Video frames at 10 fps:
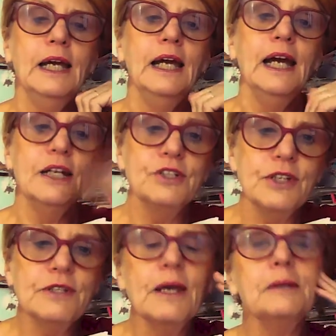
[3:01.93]
And she
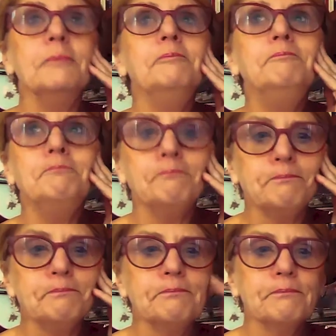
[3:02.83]
said,
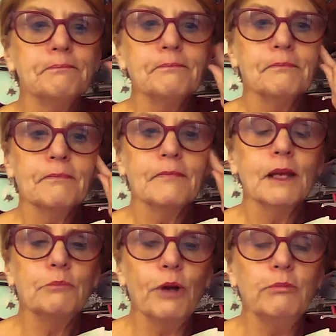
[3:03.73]

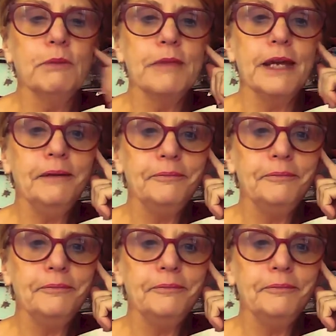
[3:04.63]
problem there.